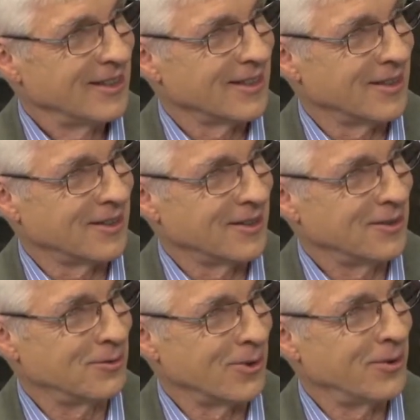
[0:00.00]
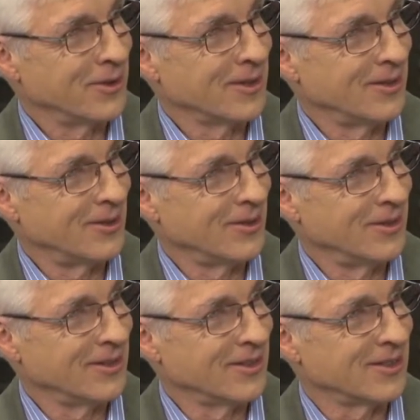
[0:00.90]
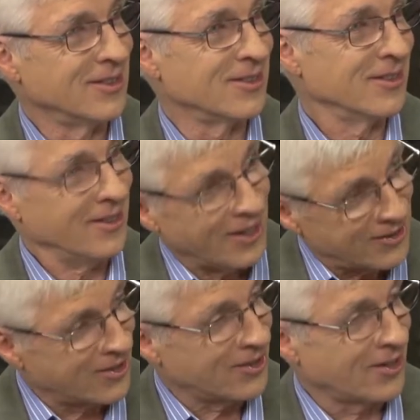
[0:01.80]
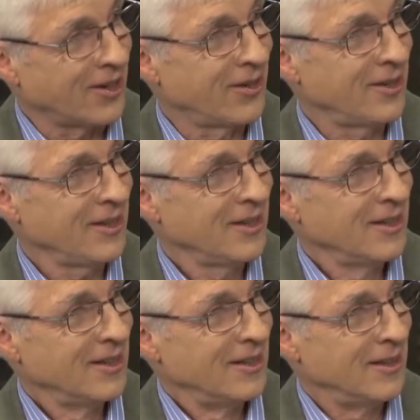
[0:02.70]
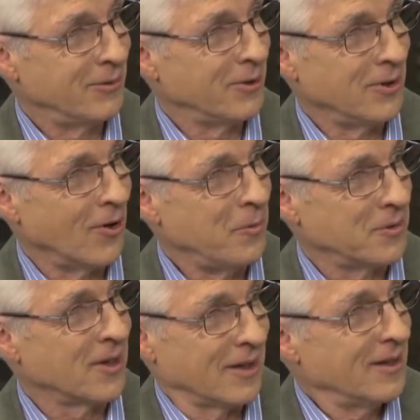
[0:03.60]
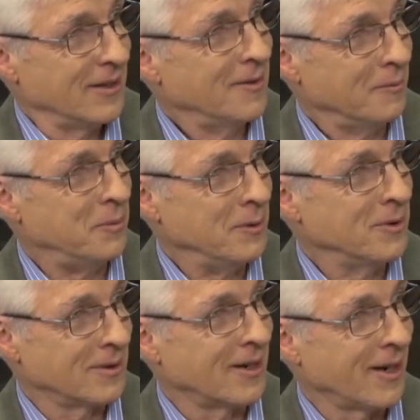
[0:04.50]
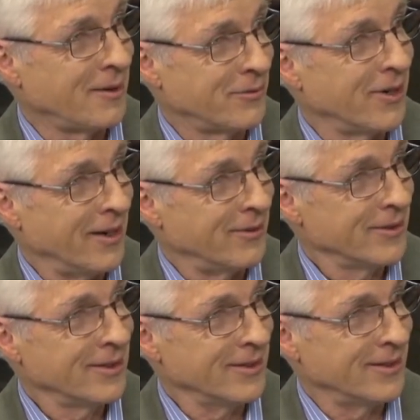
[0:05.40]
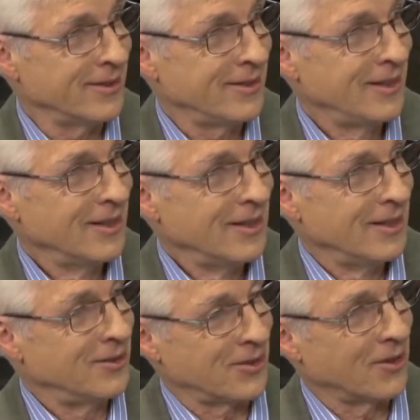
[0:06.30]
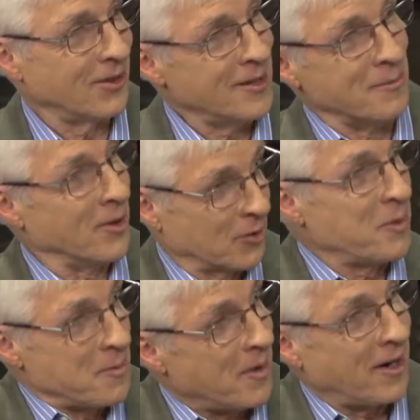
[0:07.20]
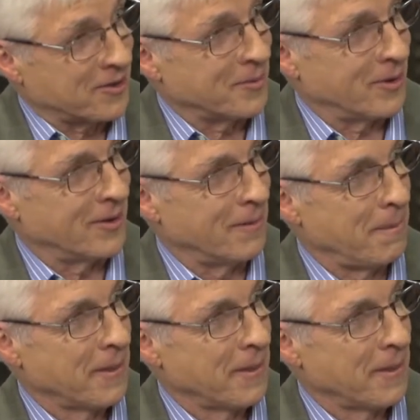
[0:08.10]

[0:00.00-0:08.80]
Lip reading: Like growing in holiness is necessary if we hope to be with God forever, you know? And so it must be possible.